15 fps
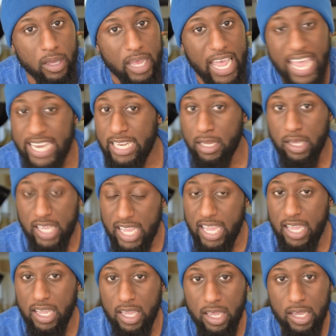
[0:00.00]
And
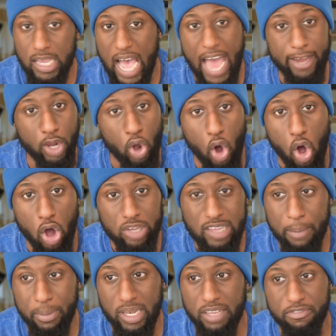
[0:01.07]
he got caught, I
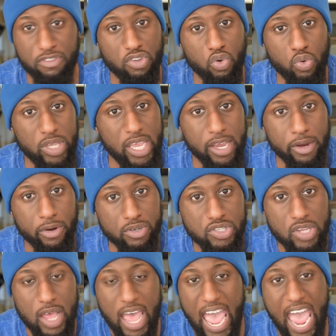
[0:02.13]
believe, 2 years
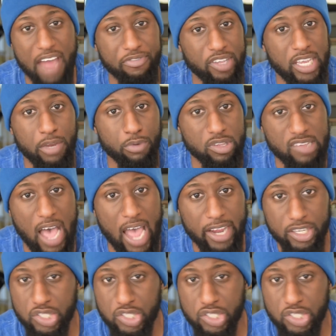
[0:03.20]
after he retired.